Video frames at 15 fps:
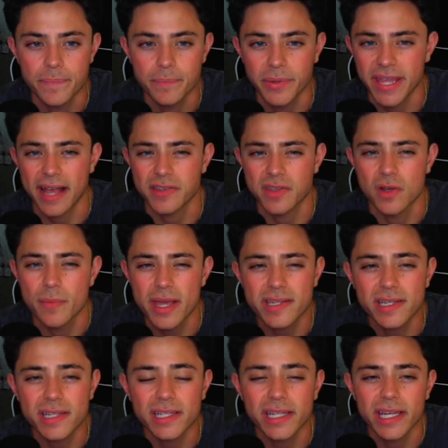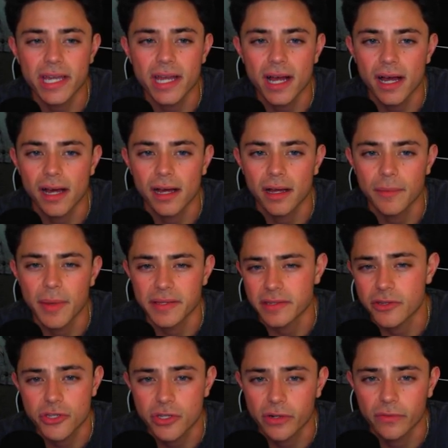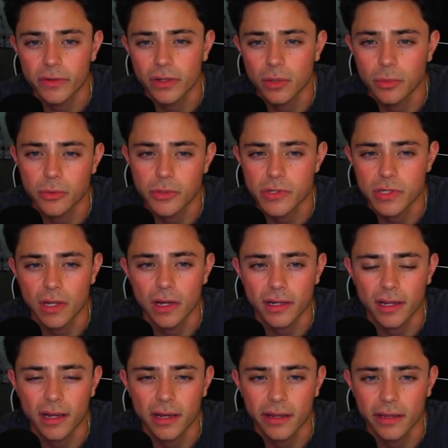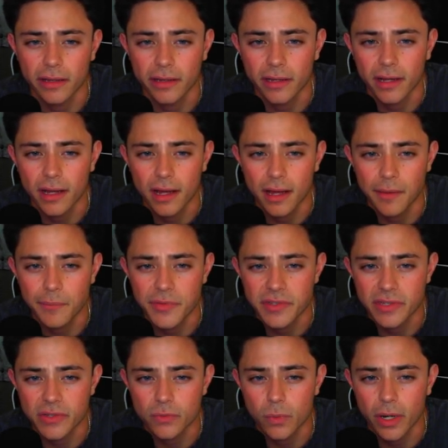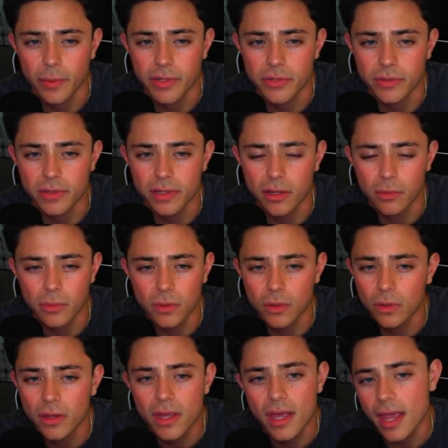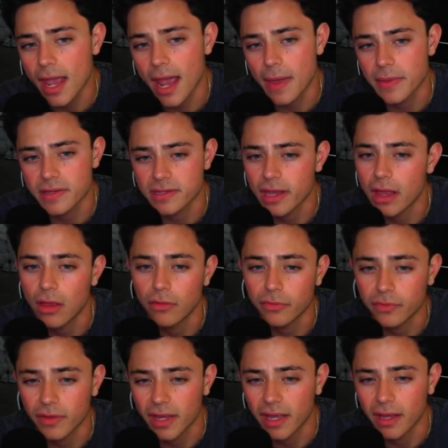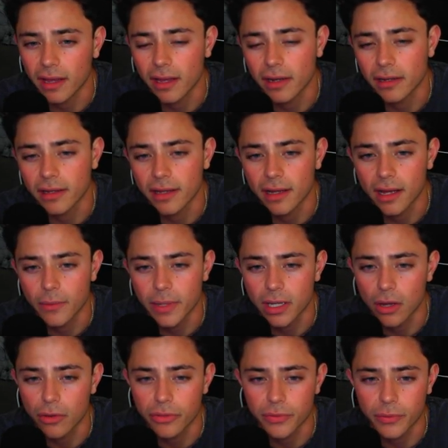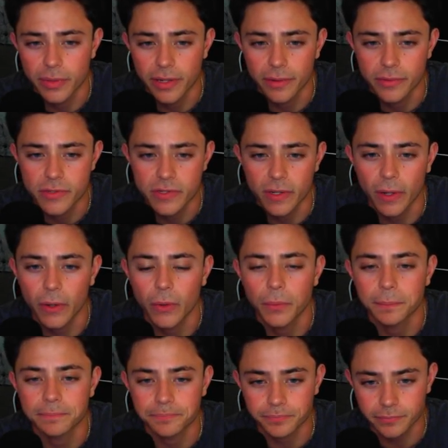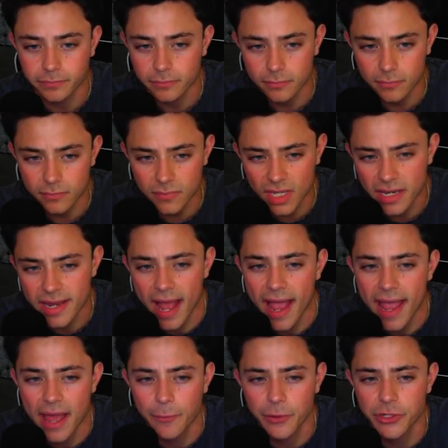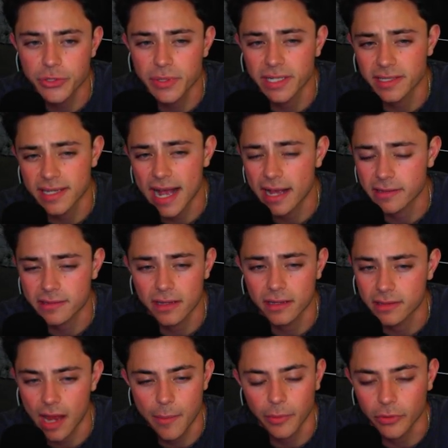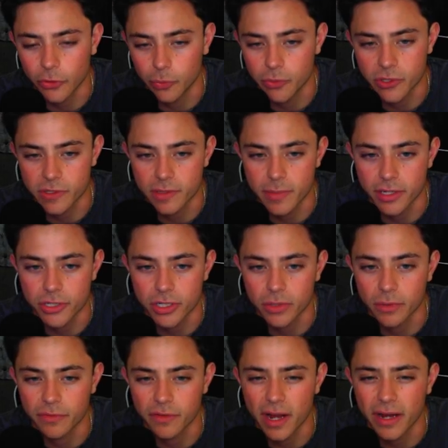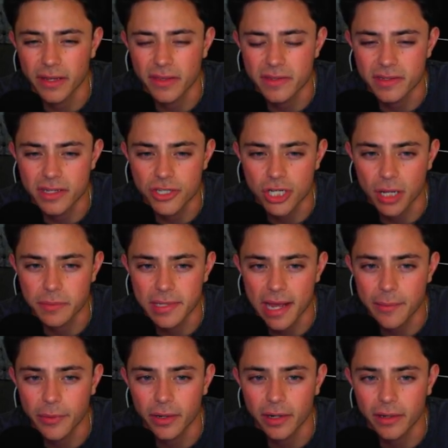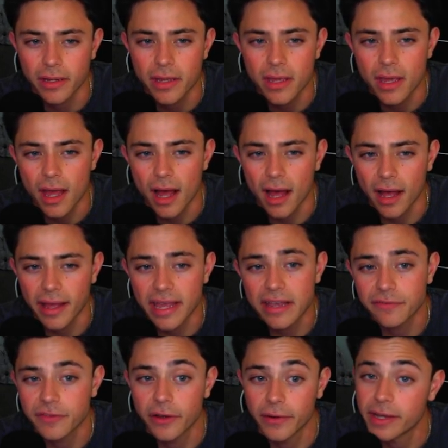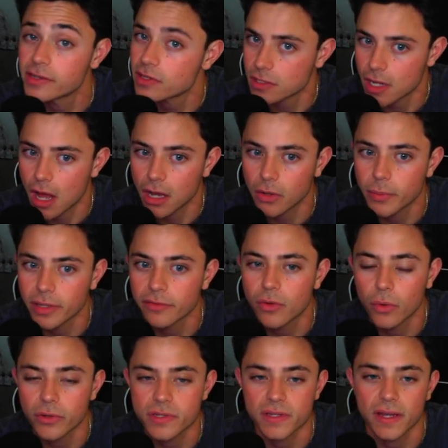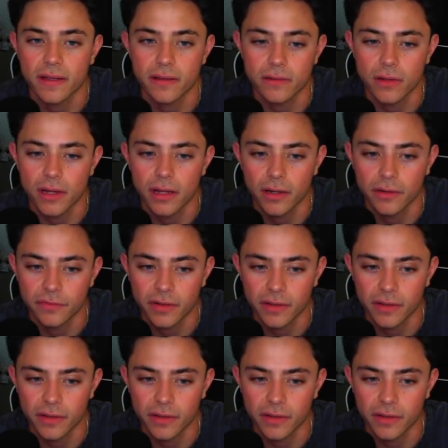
but yeah, so basically, uh, message server, global restock, and um, this is where we do global and the self, and uh, we go through here. So yeah, and we're doing a task, a timer loop, just to make sure we're finding the seed shop timer. And uh, if there is stock, we of course sign uh,